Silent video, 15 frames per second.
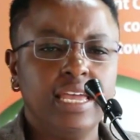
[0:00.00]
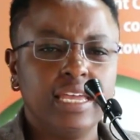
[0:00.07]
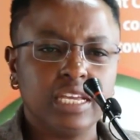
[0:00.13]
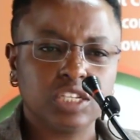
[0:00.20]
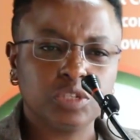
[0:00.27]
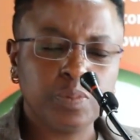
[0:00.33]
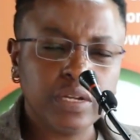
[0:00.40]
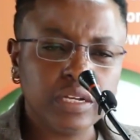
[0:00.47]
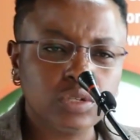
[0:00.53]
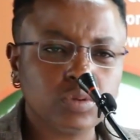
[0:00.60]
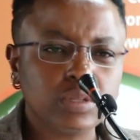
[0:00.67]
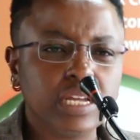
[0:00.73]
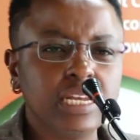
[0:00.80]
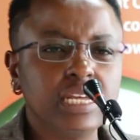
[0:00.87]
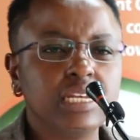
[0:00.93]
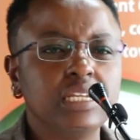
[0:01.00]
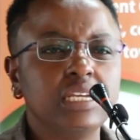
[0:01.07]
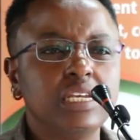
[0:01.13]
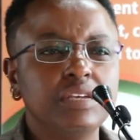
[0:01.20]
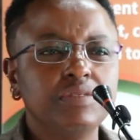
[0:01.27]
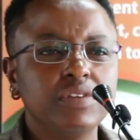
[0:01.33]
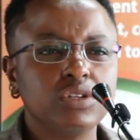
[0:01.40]
He explained to the lady.
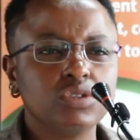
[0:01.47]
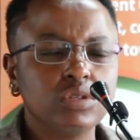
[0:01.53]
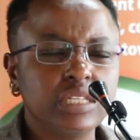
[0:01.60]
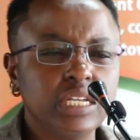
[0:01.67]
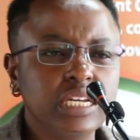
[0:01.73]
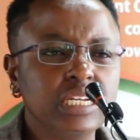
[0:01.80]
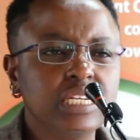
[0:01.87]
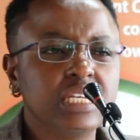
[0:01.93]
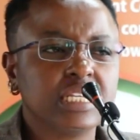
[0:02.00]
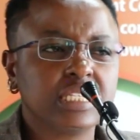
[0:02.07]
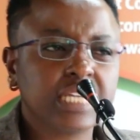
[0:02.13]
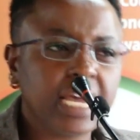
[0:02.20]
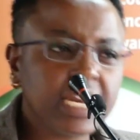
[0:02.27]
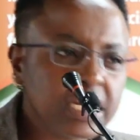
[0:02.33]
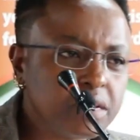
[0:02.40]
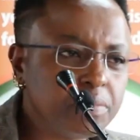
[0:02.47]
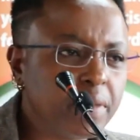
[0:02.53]
He even told the lady he has carried